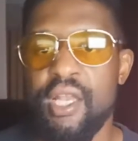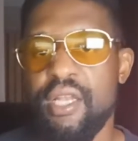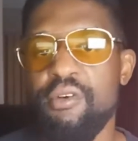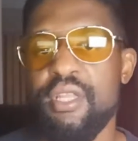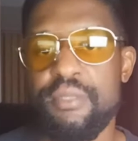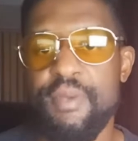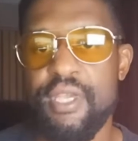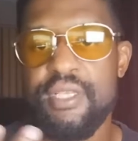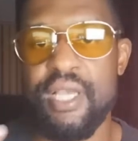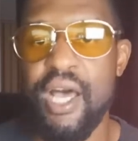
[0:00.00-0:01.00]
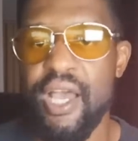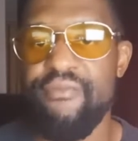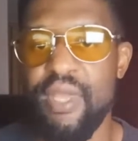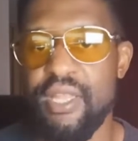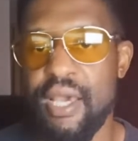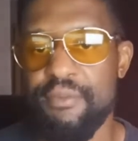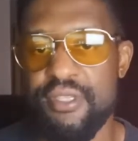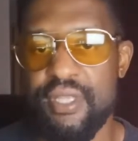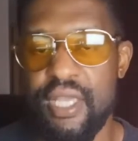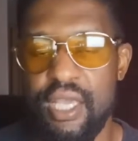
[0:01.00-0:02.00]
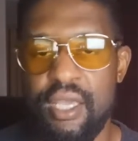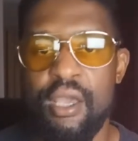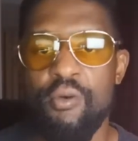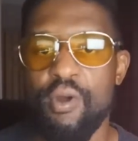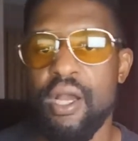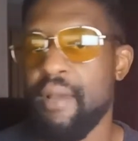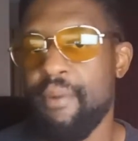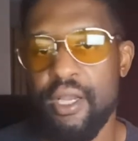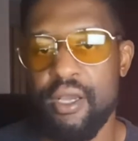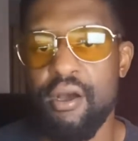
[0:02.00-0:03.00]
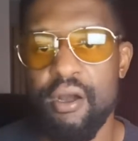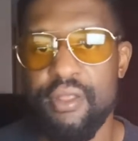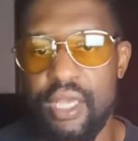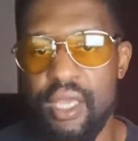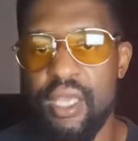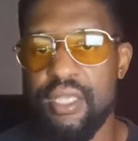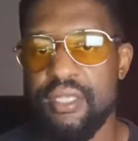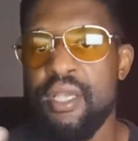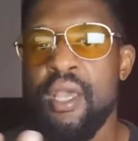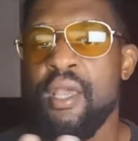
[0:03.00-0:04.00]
And I know this because I've made that mistake where I bought a car that is,